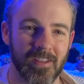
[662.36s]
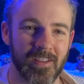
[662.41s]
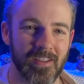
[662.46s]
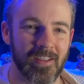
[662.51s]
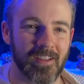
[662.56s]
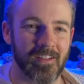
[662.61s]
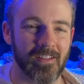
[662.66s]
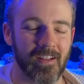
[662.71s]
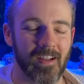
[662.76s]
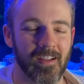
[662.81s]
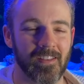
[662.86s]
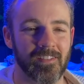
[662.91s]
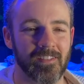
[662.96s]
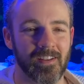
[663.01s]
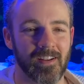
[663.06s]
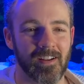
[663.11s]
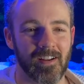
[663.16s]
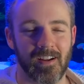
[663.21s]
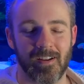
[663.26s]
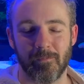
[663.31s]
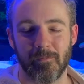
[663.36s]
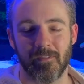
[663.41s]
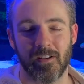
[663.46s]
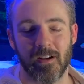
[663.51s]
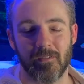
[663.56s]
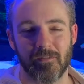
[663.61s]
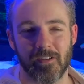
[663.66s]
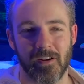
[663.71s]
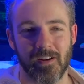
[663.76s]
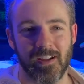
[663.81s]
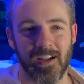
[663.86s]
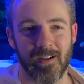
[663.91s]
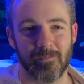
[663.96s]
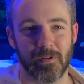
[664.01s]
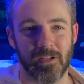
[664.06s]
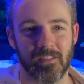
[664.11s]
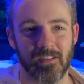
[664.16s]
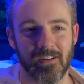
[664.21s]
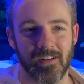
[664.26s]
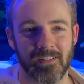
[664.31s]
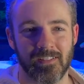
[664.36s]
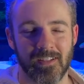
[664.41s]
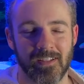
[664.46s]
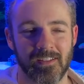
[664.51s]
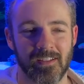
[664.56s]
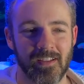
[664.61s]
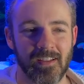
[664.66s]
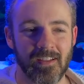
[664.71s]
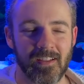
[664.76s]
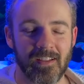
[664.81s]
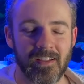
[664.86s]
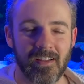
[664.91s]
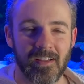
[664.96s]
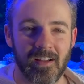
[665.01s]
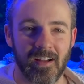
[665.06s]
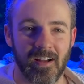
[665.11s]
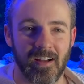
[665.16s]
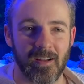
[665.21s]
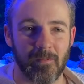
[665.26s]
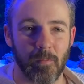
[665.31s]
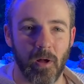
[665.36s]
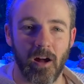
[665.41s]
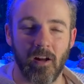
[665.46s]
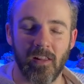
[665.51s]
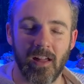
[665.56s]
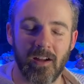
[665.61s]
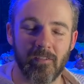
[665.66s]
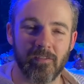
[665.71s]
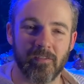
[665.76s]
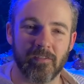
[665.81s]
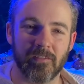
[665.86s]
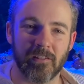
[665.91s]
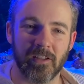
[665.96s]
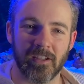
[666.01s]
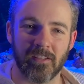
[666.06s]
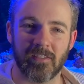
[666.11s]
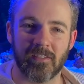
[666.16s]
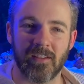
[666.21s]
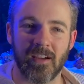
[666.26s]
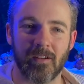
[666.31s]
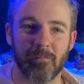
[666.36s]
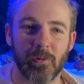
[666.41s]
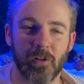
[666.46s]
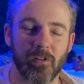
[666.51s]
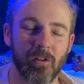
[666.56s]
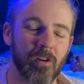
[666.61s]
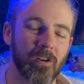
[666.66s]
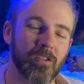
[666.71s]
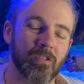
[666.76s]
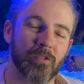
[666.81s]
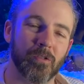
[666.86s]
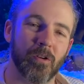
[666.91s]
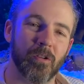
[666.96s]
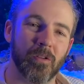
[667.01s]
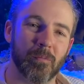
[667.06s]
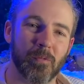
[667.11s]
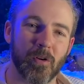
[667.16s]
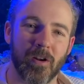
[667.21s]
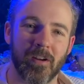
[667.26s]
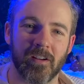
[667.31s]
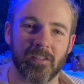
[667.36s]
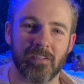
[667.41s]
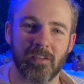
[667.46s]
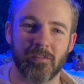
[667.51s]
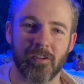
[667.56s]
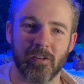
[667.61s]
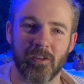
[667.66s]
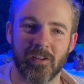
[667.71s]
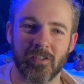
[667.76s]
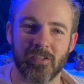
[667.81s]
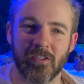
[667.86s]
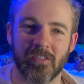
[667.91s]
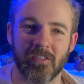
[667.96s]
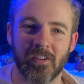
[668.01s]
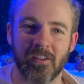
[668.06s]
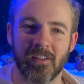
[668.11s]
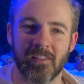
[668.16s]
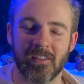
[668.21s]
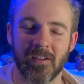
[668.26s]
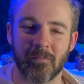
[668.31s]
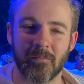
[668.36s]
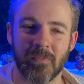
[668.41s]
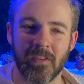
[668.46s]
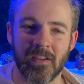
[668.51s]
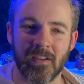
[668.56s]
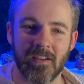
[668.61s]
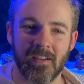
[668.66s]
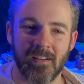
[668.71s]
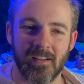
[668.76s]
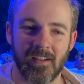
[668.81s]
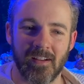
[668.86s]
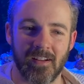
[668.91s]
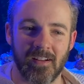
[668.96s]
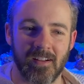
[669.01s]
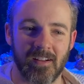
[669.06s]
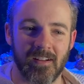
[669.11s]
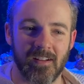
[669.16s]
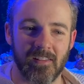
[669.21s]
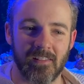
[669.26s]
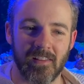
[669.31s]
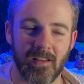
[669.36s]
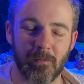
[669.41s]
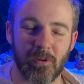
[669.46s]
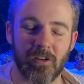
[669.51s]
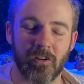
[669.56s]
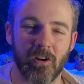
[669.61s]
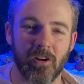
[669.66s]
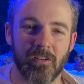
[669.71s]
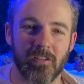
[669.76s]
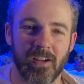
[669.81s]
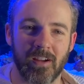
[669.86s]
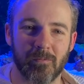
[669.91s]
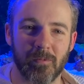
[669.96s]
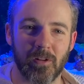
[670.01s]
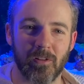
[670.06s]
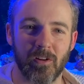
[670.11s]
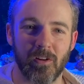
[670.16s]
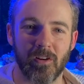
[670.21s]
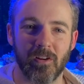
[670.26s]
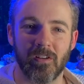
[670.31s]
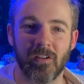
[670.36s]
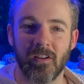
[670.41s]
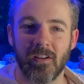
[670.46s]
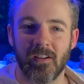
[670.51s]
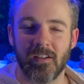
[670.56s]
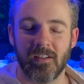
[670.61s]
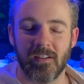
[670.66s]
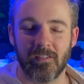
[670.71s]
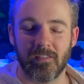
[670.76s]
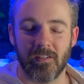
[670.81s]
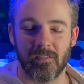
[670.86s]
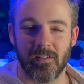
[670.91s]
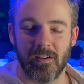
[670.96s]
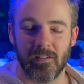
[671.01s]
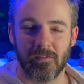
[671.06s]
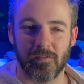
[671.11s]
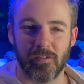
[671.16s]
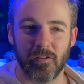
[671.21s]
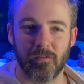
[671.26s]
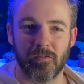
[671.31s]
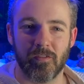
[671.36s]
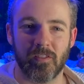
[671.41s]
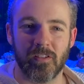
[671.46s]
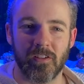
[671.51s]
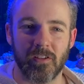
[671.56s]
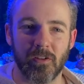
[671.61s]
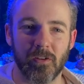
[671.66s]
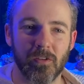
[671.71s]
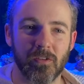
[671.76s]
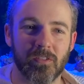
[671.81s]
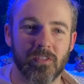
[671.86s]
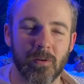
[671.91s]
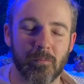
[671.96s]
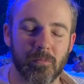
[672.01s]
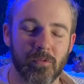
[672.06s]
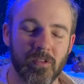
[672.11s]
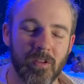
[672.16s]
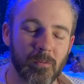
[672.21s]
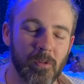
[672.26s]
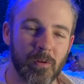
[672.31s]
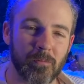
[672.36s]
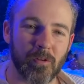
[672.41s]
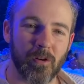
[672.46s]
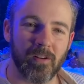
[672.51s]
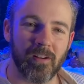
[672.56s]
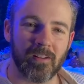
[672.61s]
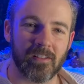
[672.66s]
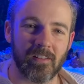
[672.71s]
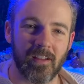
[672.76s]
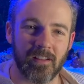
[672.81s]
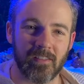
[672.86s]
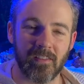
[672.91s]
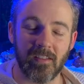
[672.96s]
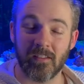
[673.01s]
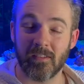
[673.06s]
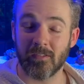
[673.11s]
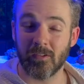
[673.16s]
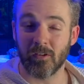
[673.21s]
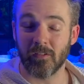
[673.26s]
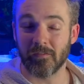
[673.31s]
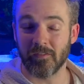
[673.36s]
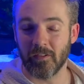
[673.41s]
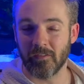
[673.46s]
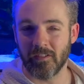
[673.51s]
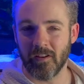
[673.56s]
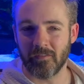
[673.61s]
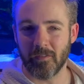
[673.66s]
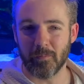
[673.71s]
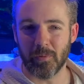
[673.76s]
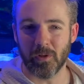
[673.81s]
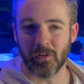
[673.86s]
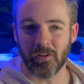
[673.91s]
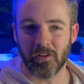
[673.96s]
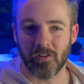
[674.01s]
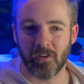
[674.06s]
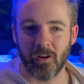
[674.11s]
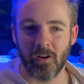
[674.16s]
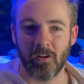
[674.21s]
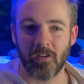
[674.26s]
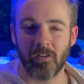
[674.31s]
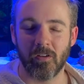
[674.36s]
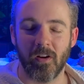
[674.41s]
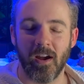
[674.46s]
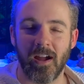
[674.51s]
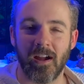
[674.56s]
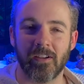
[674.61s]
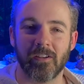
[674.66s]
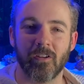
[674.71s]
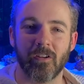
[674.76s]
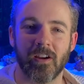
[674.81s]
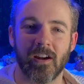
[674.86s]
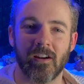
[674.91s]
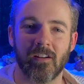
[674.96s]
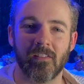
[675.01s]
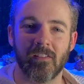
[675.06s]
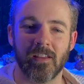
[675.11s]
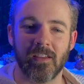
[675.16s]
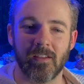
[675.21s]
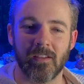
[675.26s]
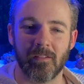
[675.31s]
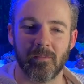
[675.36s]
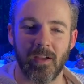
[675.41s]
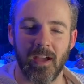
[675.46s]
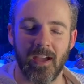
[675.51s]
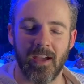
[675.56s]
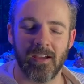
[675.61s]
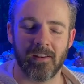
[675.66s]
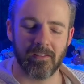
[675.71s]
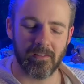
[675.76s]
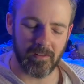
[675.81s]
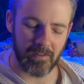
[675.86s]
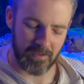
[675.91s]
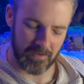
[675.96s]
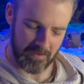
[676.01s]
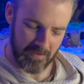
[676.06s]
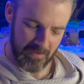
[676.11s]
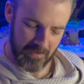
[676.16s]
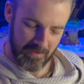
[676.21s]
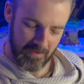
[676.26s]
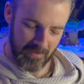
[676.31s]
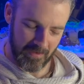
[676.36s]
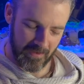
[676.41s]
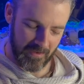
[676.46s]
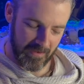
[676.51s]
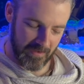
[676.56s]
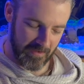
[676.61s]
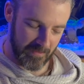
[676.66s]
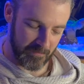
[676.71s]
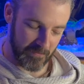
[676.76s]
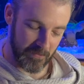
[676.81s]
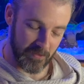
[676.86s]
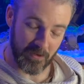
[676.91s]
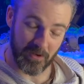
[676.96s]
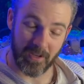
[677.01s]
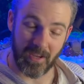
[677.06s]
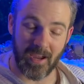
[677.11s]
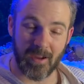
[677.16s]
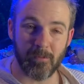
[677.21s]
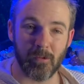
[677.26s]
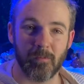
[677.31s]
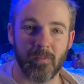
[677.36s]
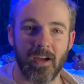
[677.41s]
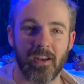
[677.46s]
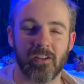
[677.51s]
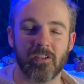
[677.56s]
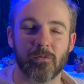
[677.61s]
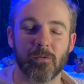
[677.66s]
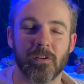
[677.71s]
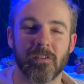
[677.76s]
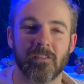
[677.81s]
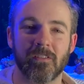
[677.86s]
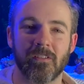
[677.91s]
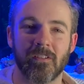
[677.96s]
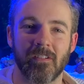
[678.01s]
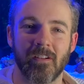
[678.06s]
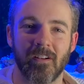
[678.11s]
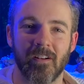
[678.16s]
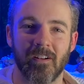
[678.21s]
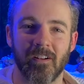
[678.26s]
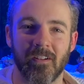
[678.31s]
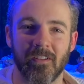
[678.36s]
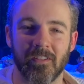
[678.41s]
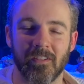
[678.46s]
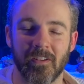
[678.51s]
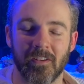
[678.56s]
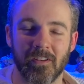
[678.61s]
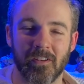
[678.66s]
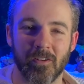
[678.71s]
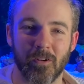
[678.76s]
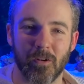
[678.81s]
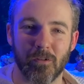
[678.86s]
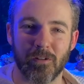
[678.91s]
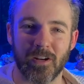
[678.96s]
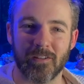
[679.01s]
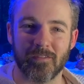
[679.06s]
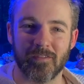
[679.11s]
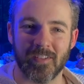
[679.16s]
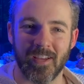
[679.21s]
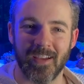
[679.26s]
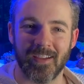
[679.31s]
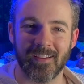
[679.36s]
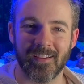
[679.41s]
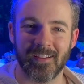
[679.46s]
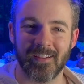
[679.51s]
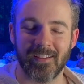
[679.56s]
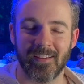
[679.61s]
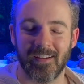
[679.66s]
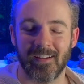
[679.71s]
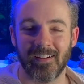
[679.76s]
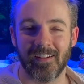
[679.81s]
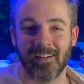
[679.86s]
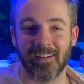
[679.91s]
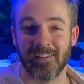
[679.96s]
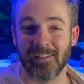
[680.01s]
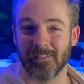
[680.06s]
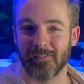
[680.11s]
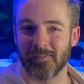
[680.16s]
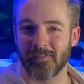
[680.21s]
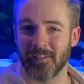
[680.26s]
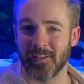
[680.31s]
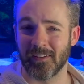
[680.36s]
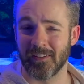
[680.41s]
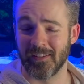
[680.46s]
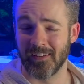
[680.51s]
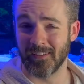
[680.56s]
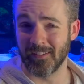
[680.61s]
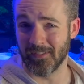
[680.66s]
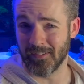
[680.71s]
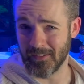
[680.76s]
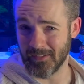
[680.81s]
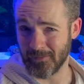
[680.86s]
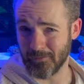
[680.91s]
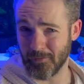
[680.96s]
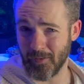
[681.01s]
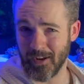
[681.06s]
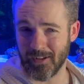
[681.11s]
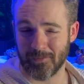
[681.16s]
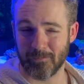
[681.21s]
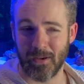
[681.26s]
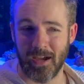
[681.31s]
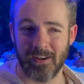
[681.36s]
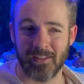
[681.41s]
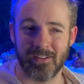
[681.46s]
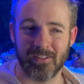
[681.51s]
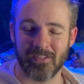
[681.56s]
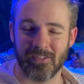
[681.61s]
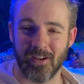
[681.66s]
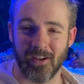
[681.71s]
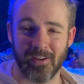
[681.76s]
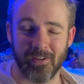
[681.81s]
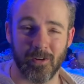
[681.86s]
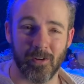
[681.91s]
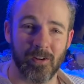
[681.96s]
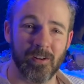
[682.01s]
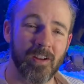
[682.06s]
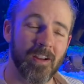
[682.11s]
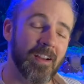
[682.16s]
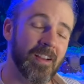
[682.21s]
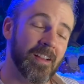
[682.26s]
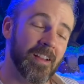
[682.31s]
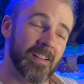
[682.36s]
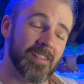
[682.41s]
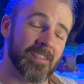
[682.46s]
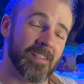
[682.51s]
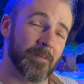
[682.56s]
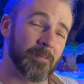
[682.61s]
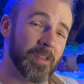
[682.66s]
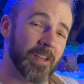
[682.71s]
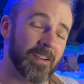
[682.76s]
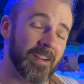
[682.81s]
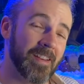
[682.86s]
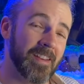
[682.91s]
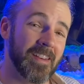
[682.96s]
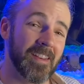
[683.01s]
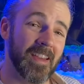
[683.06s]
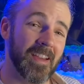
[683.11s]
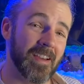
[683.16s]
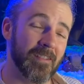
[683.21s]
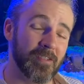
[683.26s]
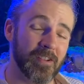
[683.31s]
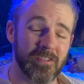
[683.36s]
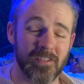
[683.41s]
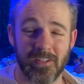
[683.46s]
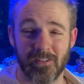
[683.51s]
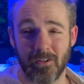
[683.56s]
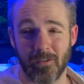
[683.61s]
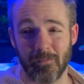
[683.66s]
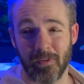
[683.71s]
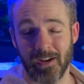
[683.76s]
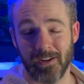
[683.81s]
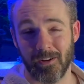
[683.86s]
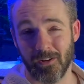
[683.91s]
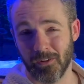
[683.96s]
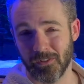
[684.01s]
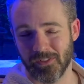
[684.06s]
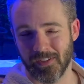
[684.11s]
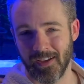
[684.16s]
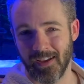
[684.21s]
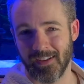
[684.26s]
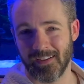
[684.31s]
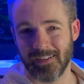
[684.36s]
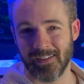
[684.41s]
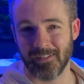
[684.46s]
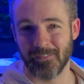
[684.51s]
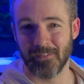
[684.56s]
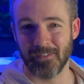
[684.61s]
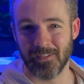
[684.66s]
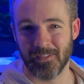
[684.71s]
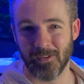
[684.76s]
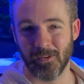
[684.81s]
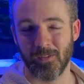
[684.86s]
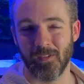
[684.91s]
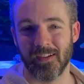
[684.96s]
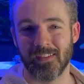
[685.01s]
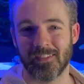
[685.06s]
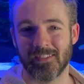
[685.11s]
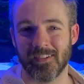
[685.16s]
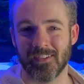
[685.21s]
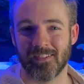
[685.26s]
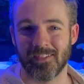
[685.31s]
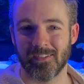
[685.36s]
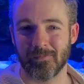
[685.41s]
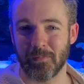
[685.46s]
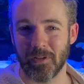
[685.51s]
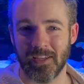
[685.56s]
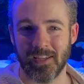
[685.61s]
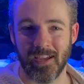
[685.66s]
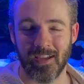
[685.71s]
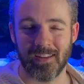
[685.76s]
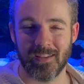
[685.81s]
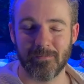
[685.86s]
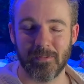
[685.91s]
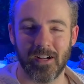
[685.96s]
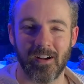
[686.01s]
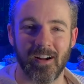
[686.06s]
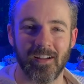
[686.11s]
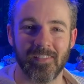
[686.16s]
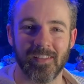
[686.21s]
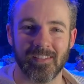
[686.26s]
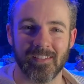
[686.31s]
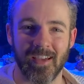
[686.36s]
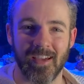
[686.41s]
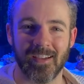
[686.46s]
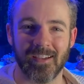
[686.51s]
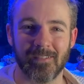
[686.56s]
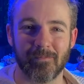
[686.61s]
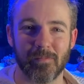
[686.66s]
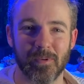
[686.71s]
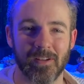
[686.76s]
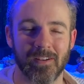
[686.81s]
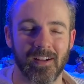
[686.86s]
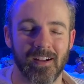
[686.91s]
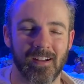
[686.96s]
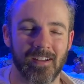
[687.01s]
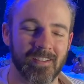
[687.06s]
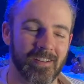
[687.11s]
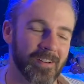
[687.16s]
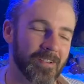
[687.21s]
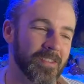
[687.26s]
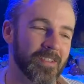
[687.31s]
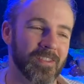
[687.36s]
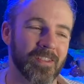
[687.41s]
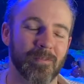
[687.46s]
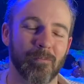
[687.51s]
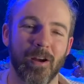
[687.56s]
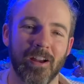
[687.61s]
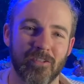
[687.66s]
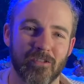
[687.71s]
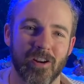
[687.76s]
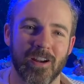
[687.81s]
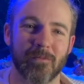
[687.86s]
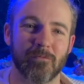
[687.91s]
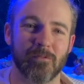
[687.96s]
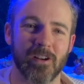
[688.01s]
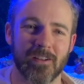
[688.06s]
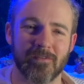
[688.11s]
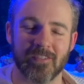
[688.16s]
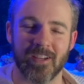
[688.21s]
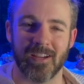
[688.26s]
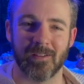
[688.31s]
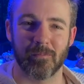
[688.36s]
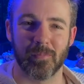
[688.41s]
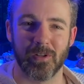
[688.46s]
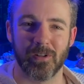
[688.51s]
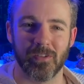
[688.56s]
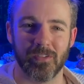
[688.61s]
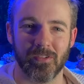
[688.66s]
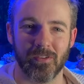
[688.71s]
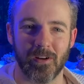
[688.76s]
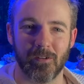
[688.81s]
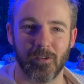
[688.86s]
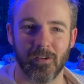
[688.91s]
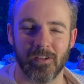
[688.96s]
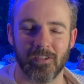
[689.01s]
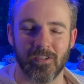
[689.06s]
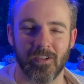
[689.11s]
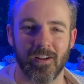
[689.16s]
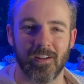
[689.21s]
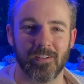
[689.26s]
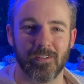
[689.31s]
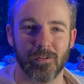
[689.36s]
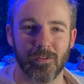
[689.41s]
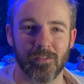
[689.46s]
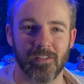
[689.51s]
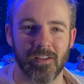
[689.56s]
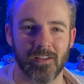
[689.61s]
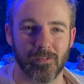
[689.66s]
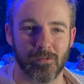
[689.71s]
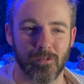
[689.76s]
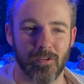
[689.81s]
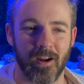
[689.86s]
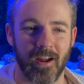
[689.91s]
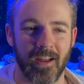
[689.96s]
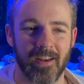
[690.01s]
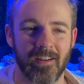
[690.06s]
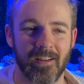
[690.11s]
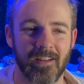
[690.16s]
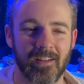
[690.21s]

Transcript: here, and I'm very happy that I did. I'll have links down below to all the products if you're interested in them. Let me know down below if you've used a similar product like this, or if you've ever built your own, or how you're currently handling your cable management on your reef tank, if it is in fact managed. I know it's something I never did on my old tank. It was always just spaghetti behind the tank, but you know, this is my dream reef tank build, so I want to try and do things right